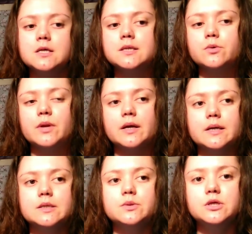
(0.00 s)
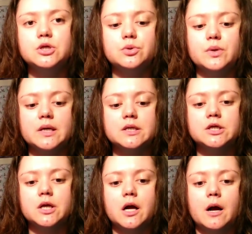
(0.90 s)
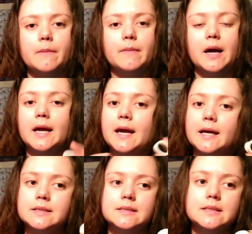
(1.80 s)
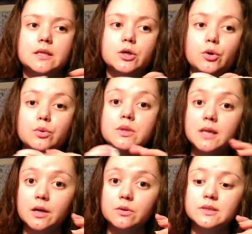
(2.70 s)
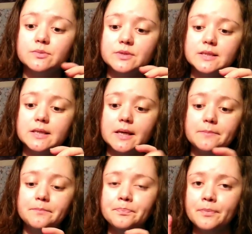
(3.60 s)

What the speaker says: So when I got to a 2-inch, I had silicone tunnels once again.